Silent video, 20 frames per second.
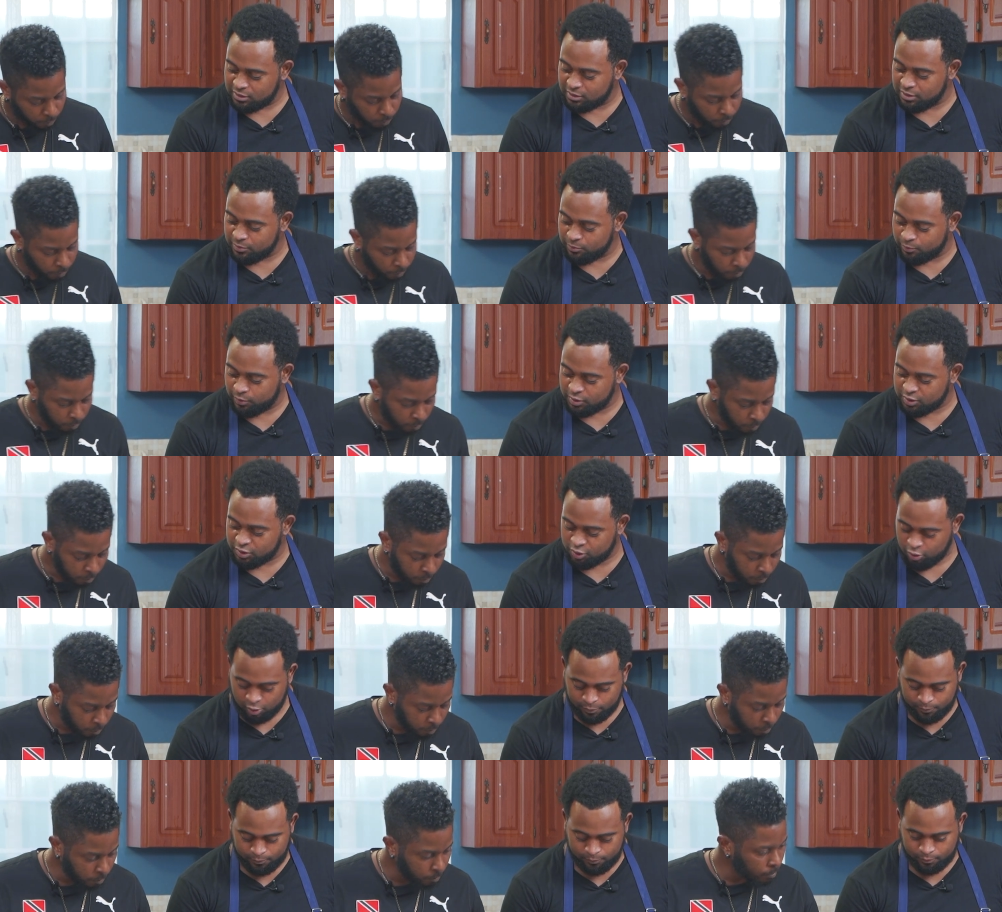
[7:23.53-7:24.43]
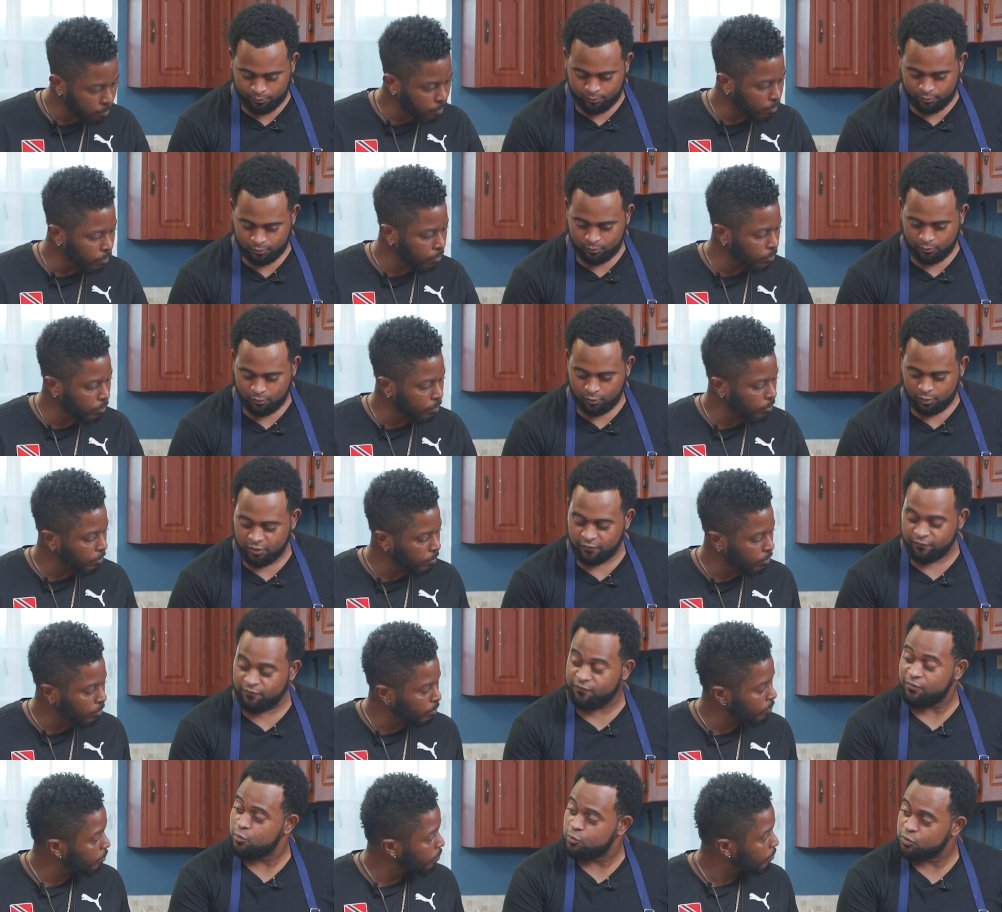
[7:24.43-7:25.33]
Speaker 1: simple syrup mm-hmm.
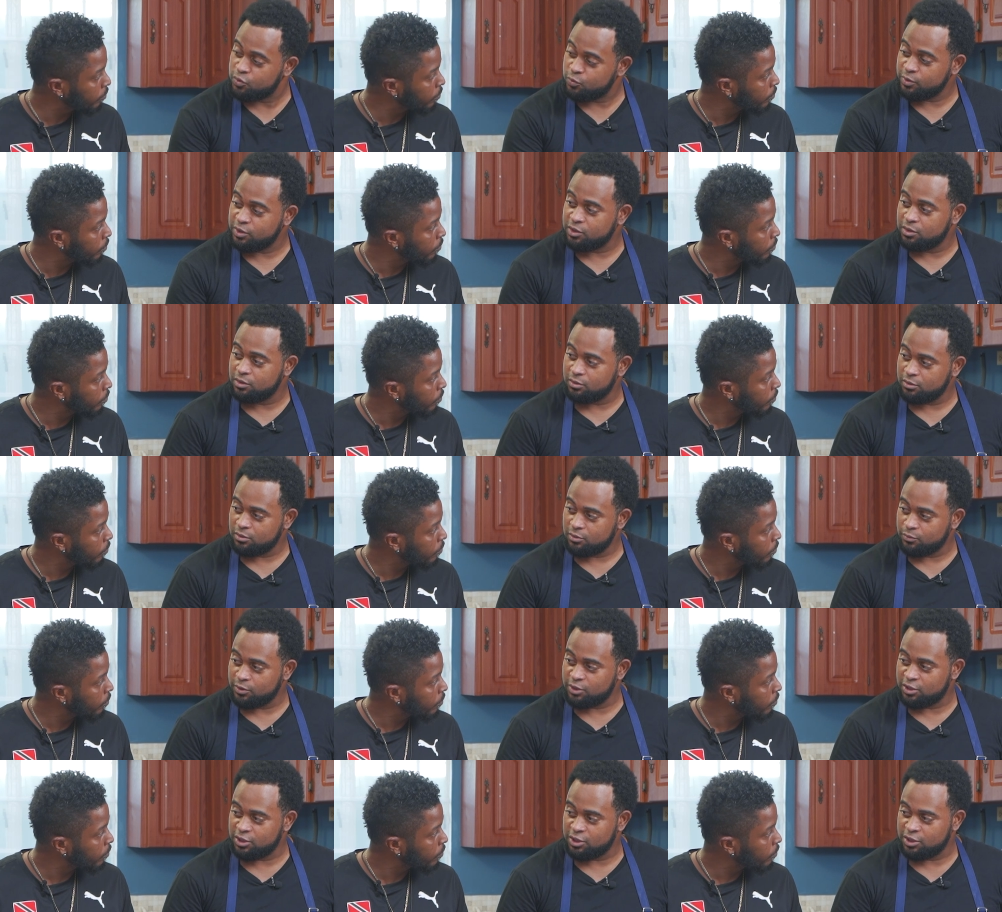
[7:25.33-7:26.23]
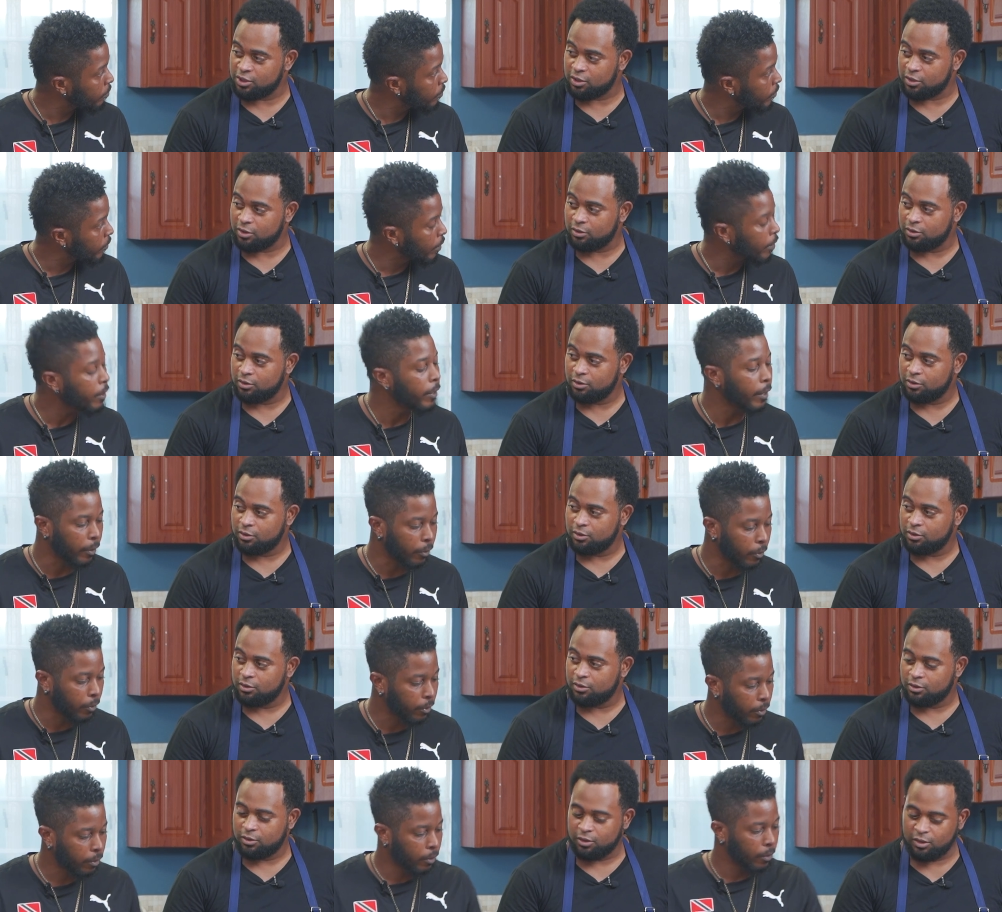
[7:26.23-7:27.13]
infused with, with ginger.
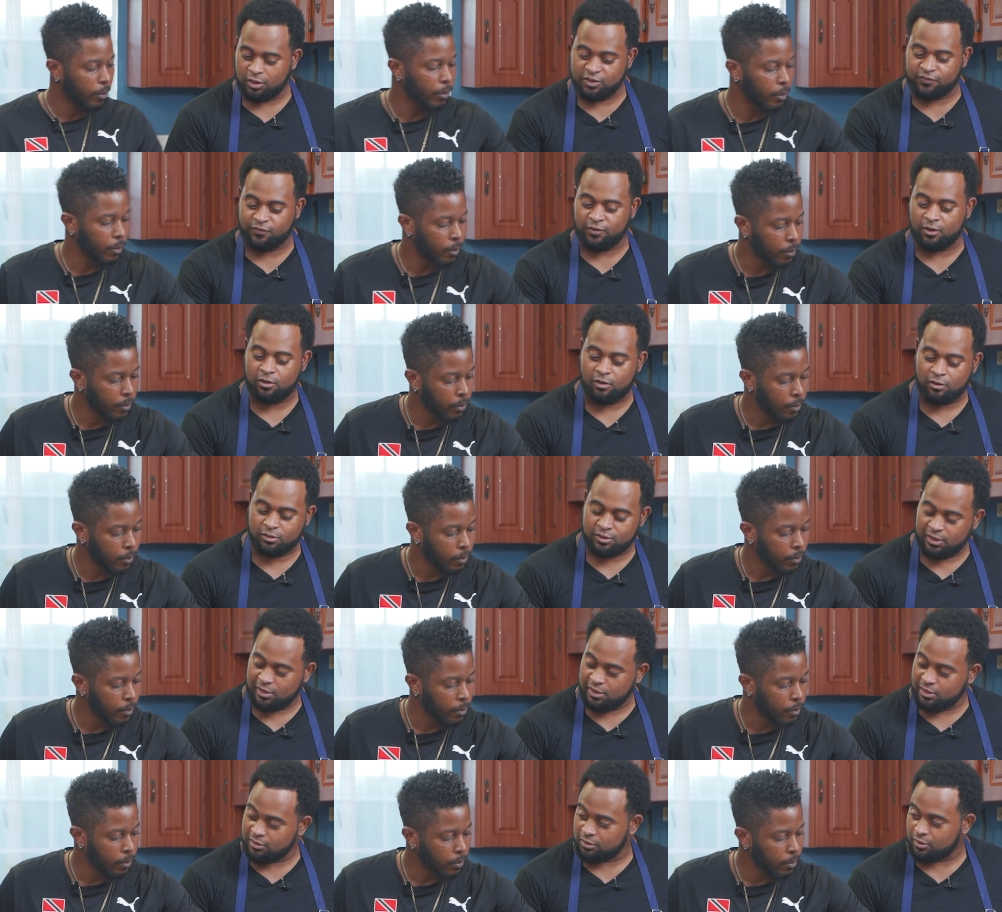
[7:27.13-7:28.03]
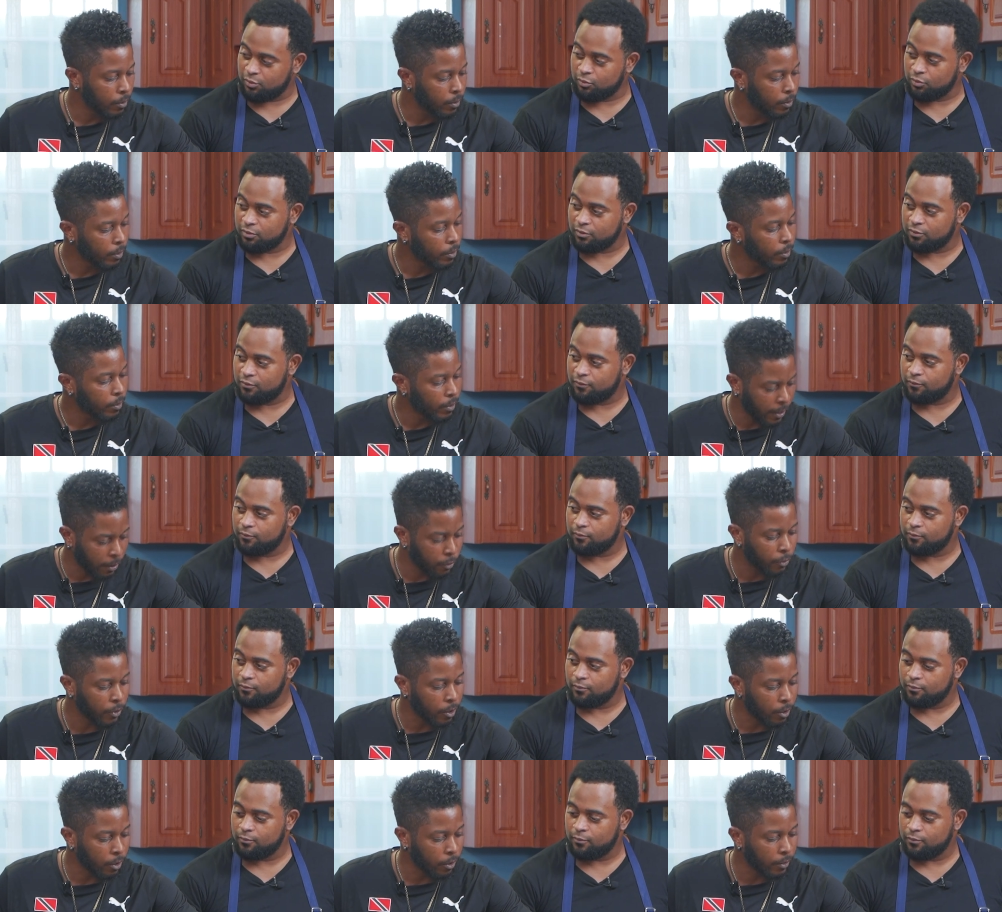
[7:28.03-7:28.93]
Yes. It's for a cocktail later on. That
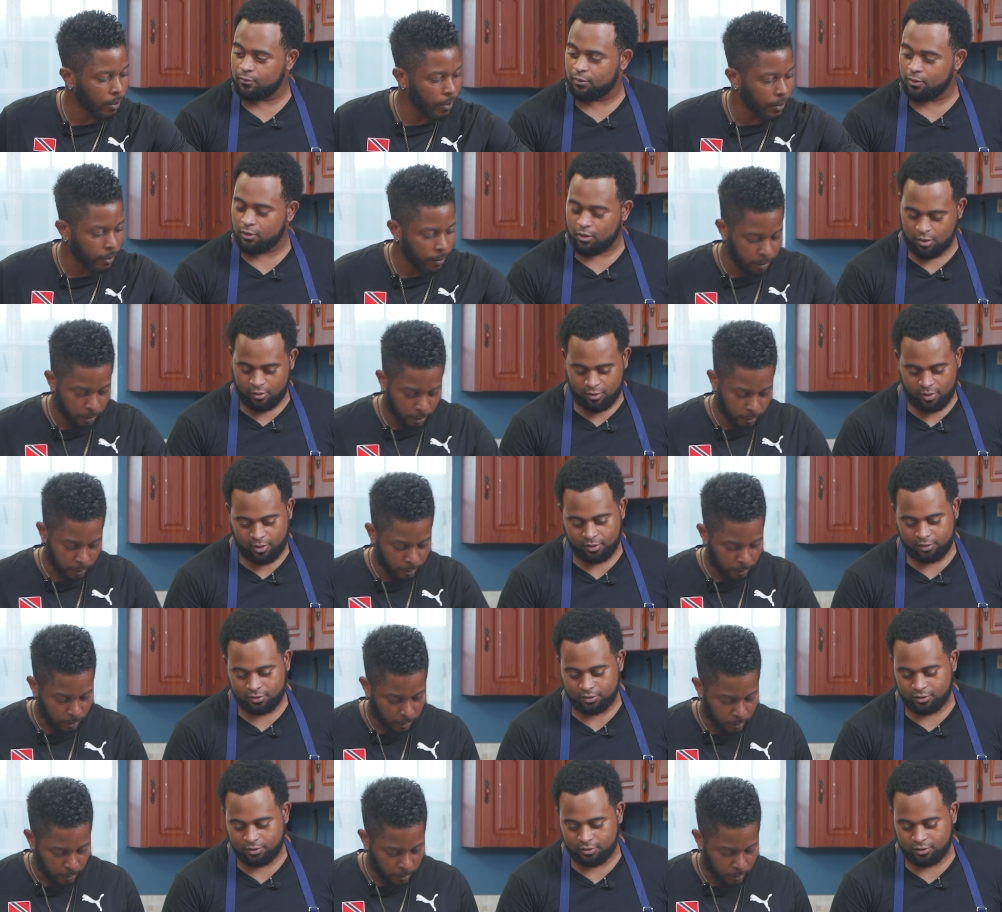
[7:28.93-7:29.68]
is for the cocktail later. All right.